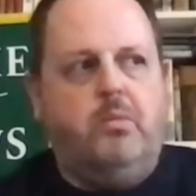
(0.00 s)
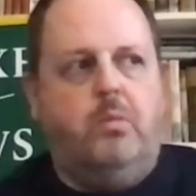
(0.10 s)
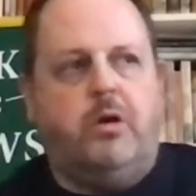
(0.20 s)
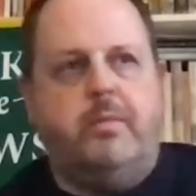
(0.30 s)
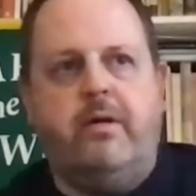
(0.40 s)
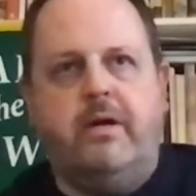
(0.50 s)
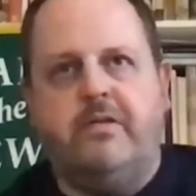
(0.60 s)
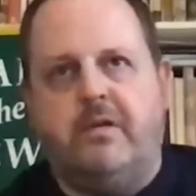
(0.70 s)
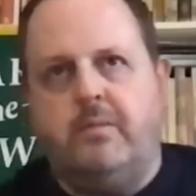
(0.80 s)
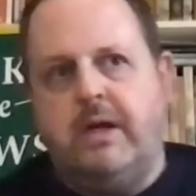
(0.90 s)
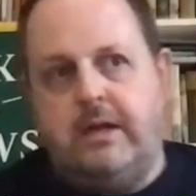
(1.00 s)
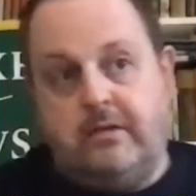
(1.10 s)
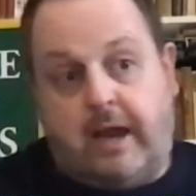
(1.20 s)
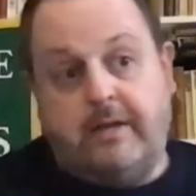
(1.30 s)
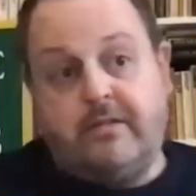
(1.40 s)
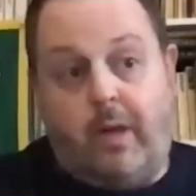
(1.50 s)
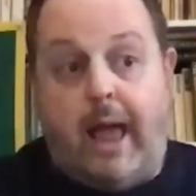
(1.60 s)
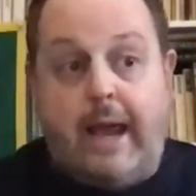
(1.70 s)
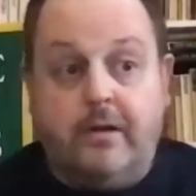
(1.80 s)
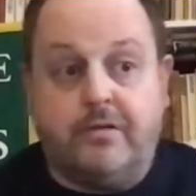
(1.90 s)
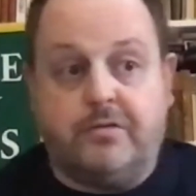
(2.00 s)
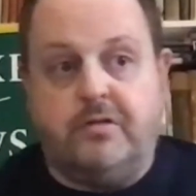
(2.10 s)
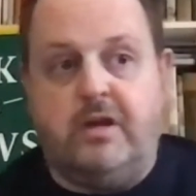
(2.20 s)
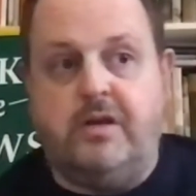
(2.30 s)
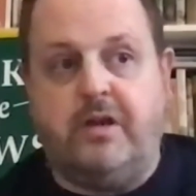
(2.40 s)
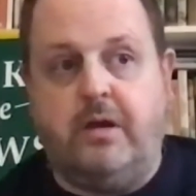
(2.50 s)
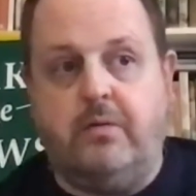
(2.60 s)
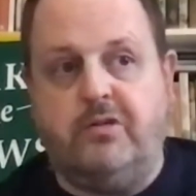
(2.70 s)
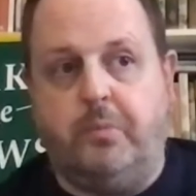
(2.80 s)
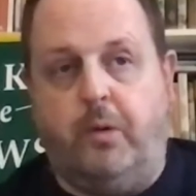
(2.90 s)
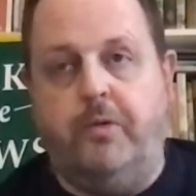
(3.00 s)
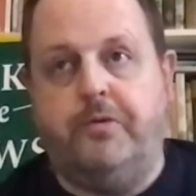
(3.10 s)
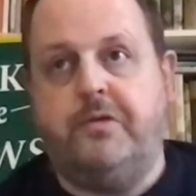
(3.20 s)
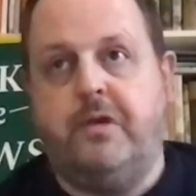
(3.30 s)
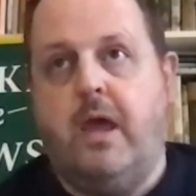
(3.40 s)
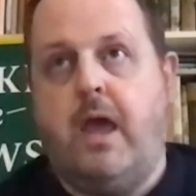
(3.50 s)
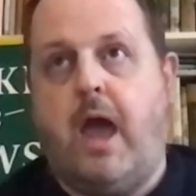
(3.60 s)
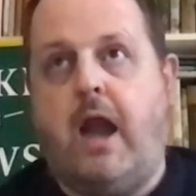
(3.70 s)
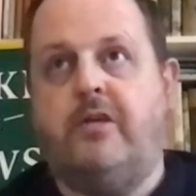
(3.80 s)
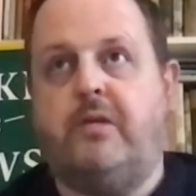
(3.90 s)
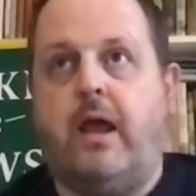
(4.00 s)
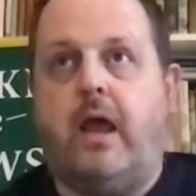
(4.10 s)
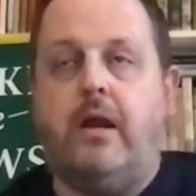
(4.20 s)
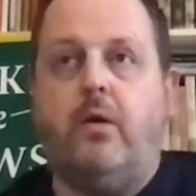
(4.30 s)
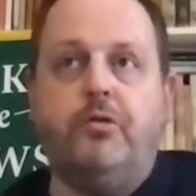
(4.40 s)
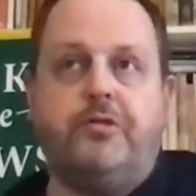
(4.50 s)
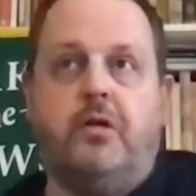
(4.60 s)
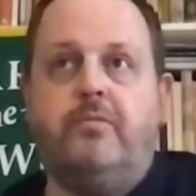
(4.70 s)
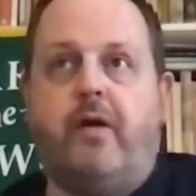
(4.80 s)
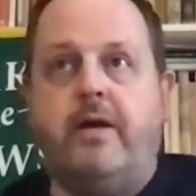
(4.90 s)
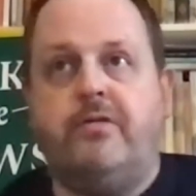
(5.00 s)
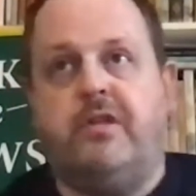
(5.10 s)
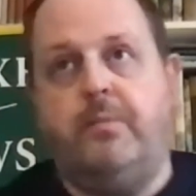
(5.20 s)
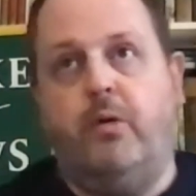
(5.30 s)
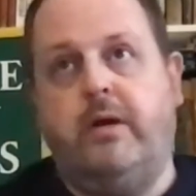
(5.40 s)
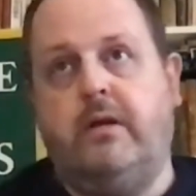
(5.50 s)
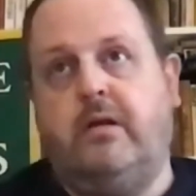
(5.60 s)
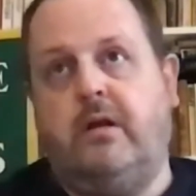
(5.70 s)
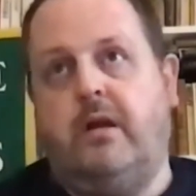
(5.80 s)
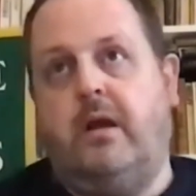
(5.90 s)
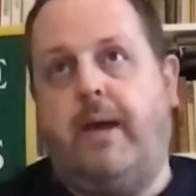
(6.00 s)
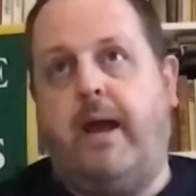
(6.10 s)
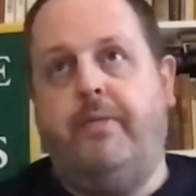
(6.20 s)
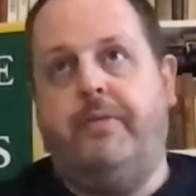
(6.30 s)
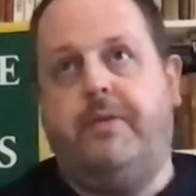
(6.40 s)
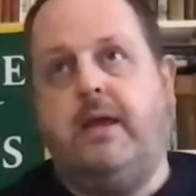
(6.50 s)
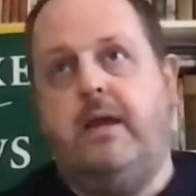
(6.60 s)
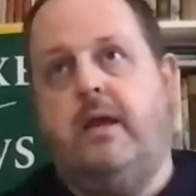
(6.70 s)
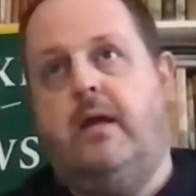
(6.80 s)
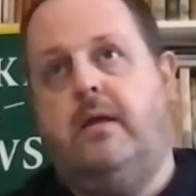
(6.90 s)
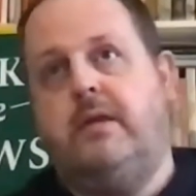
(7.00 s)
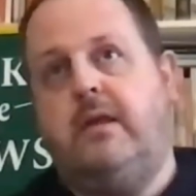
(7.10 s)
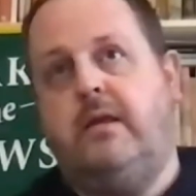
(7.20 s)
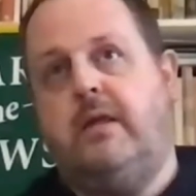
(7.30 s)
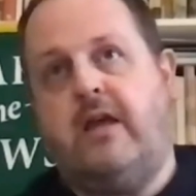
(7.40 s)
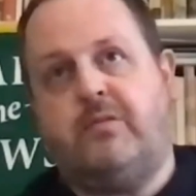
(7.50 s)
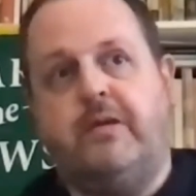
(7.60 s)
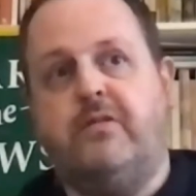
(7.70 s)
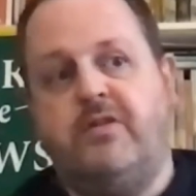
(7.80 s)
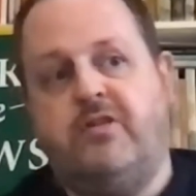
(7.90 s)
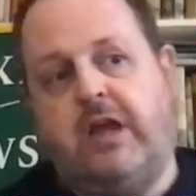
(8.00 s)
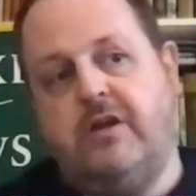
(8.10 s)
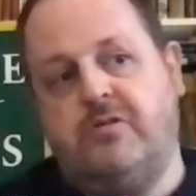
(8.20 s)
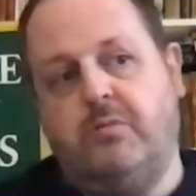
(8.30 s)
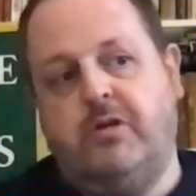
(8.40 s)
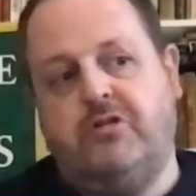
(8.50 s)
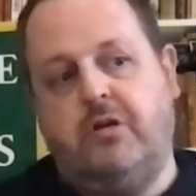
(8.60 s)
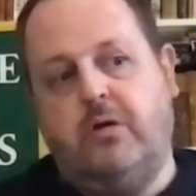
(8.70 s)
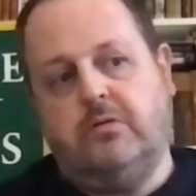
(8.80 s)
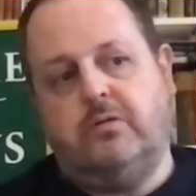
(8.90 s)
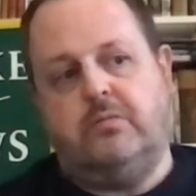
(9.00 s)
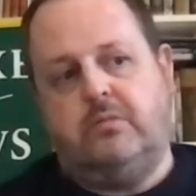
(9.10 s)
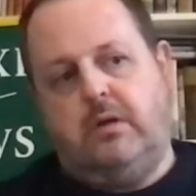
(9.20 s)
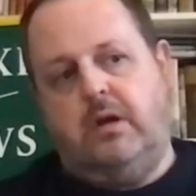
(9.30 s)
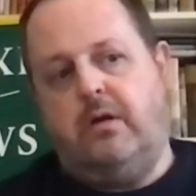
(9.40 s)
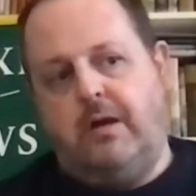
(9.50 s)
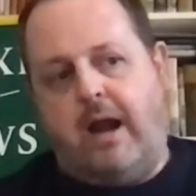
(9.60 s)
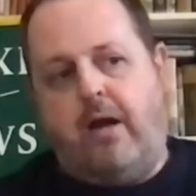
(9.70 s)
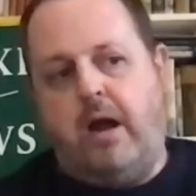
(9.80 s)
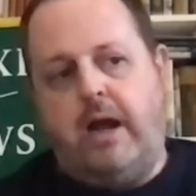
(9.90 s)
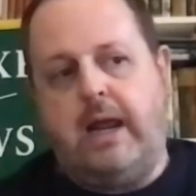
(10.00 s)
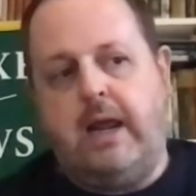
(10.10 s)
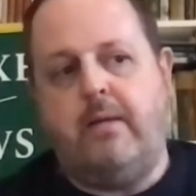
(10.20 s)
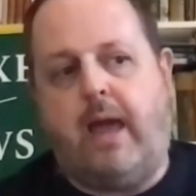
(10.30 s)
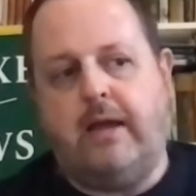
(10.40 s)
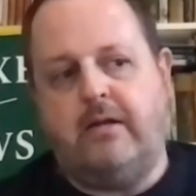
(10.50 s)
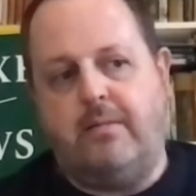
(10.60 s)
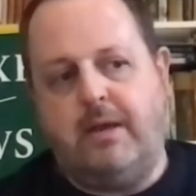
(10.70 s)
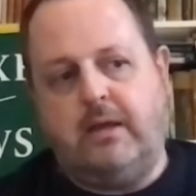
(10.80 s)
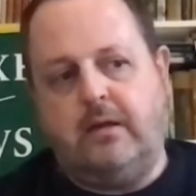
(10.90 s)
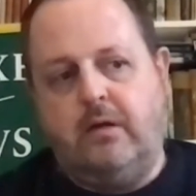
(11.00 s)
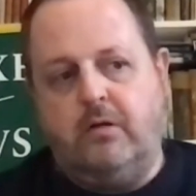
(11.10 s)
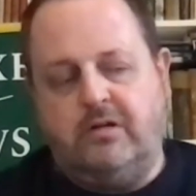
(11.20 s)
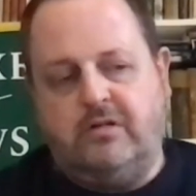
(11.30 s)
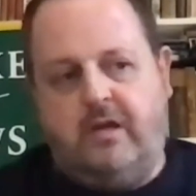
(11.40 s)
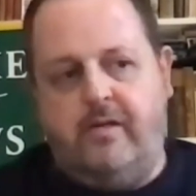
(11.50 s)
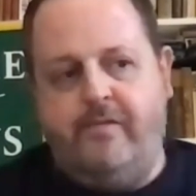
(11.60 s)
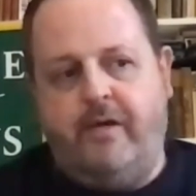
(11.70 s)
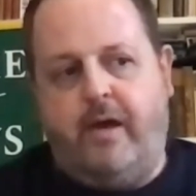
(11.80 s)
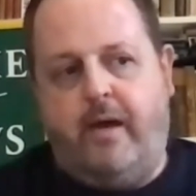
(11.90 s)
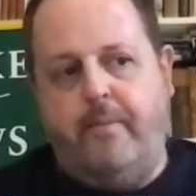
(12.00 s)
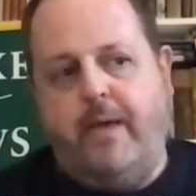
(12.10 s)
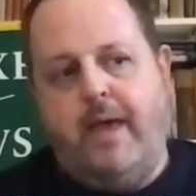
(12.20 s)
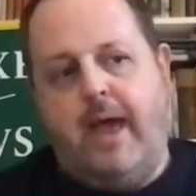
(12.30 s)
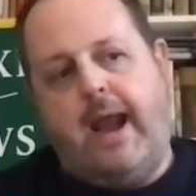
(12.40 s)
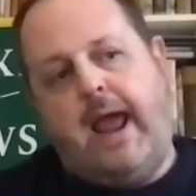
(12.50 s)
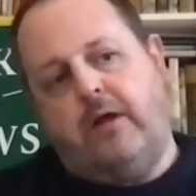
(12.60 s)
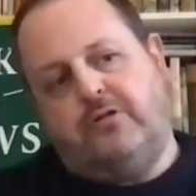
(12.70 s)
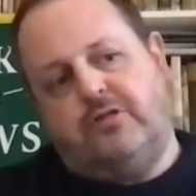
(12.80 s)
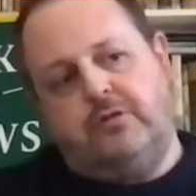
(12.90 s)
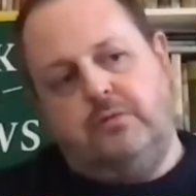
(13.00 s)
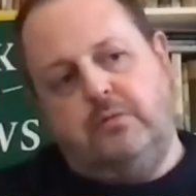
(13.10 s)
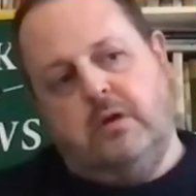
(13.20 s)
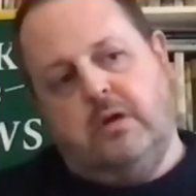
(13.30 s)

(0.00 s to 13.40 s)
what I'm hearing is that we need a tactical and a strategic response. And also very interesting point about the aspects of education which are not, you know, narrowly academic and cognitive, and how to